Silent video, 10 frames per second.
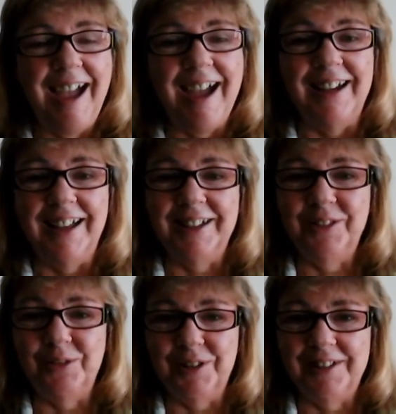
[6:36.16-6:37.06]
And as
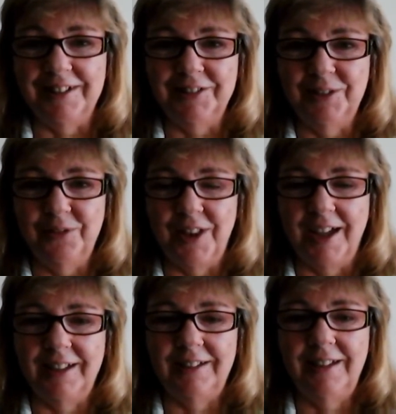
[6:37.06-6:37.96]
a result of
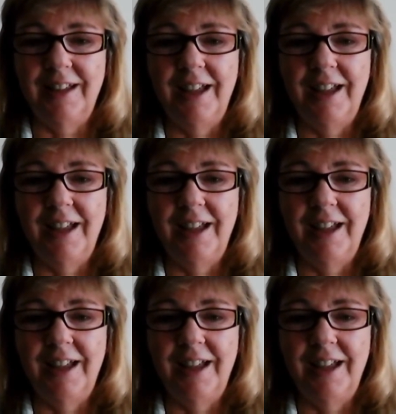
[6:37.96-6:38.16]
that,